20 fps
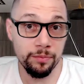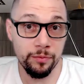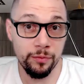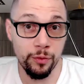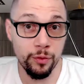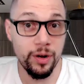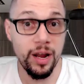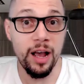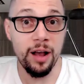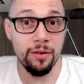
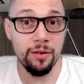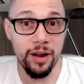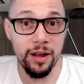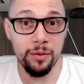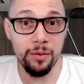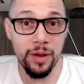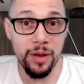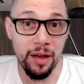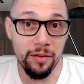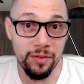for now,
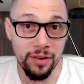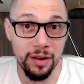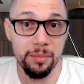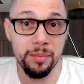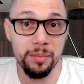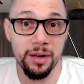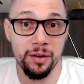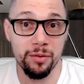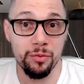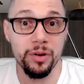right, we have
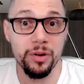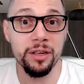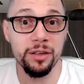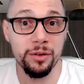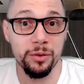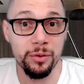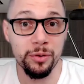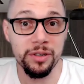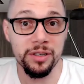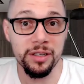limited
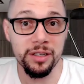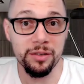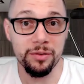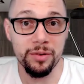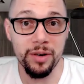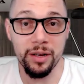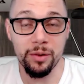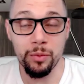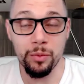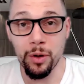resources,
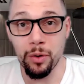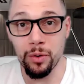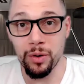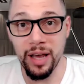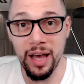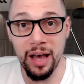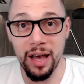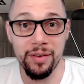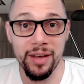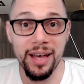right? We only
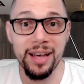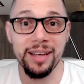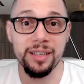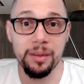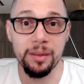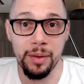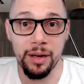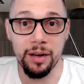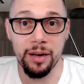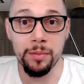have X
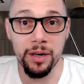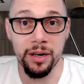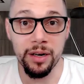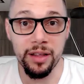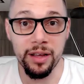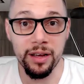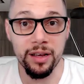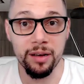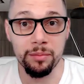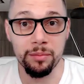amount of money
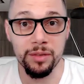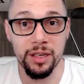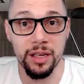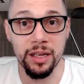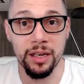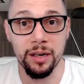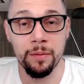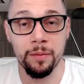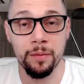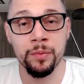that comes
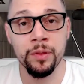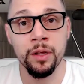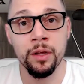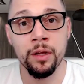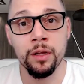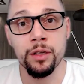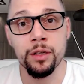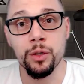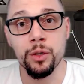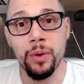in.
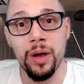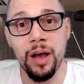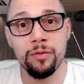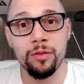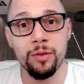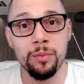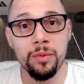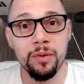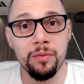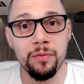So we have
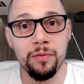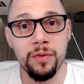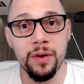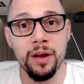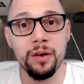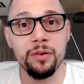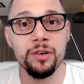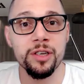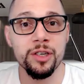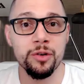to be
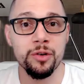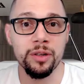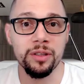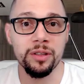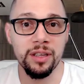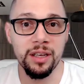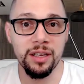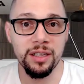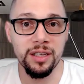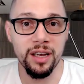very
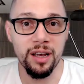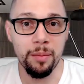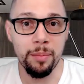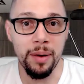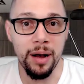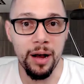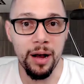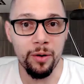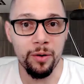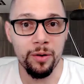strategic
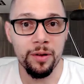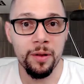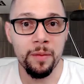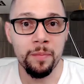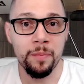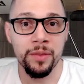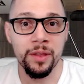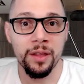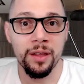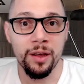about
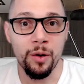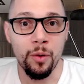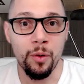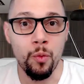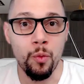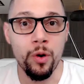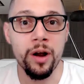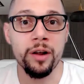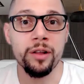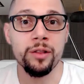
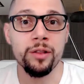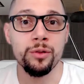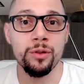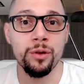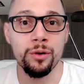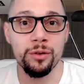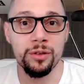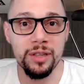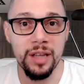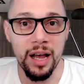where do
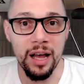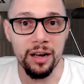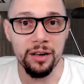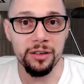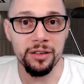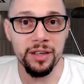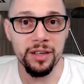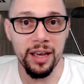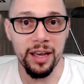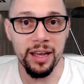those
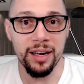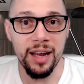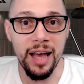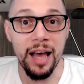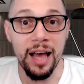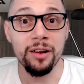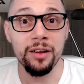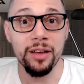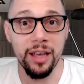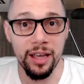dollars get
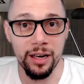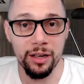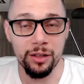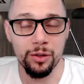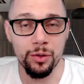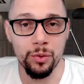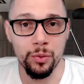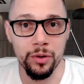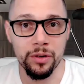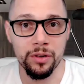
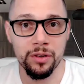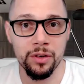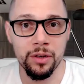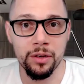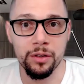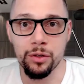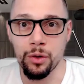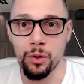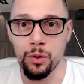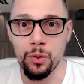allocated towards.
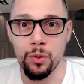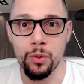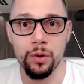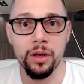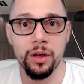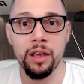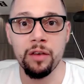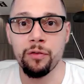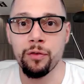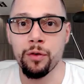
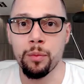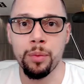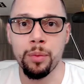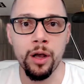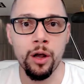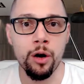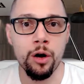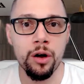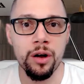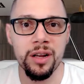So if your
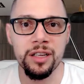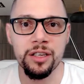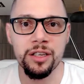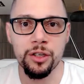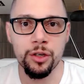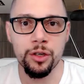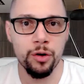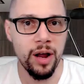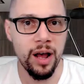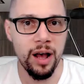priority is
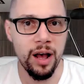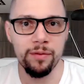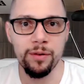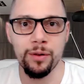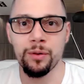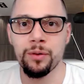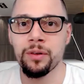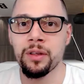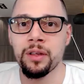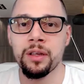
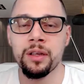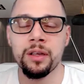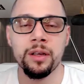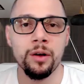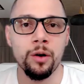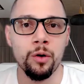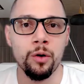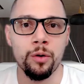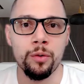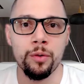travel,
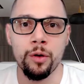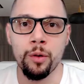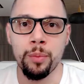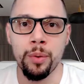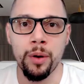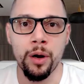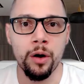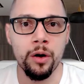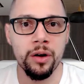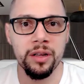or your
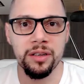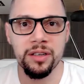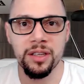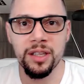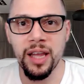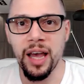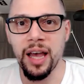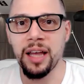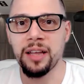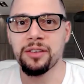priority is
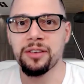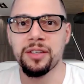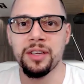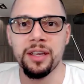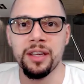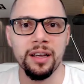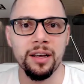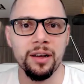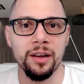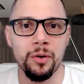
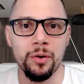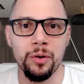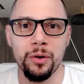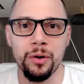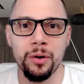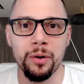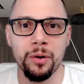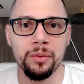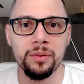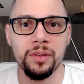dancing,
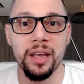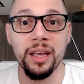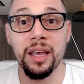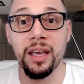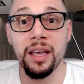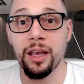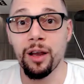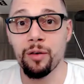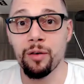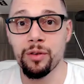or
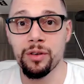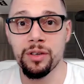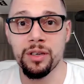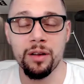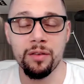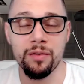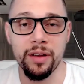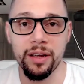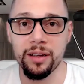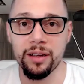taking care of
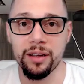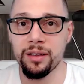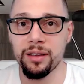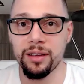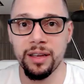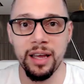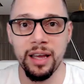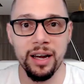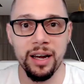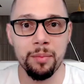yourself, like
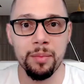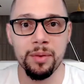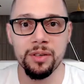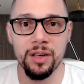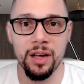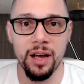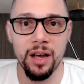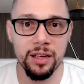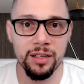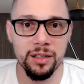getting a
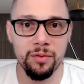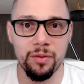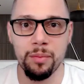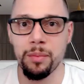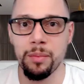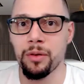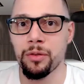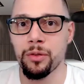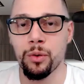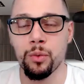massage every
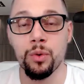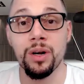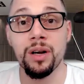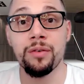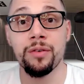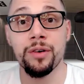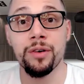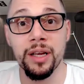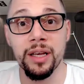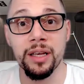month, or
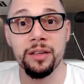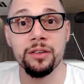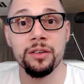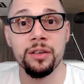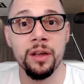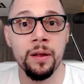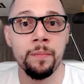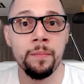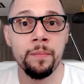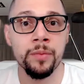whatever it
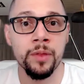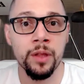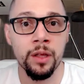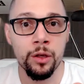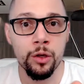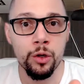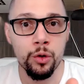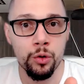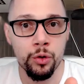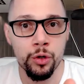is,
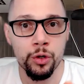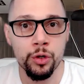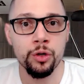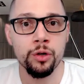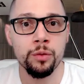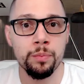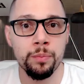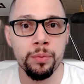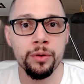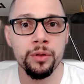you
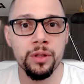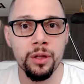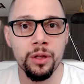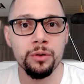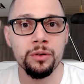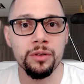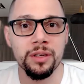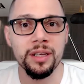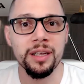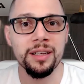should put
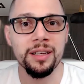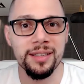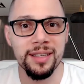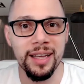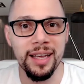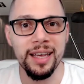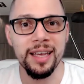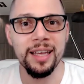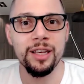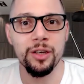those things
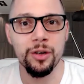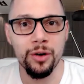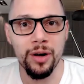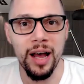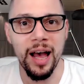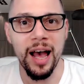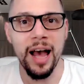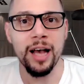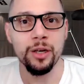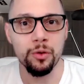in
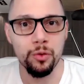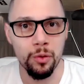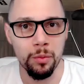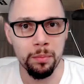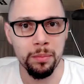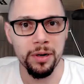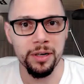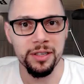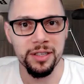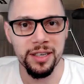your actual
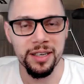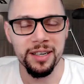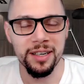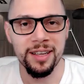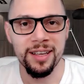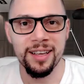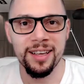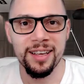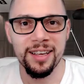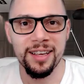budget.
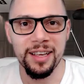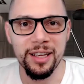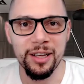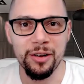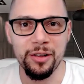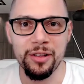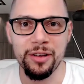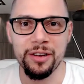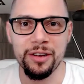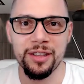You
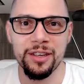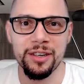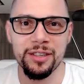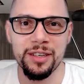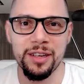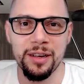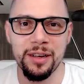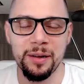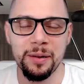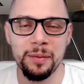know, there's
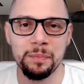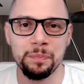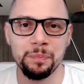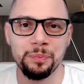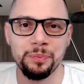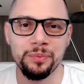a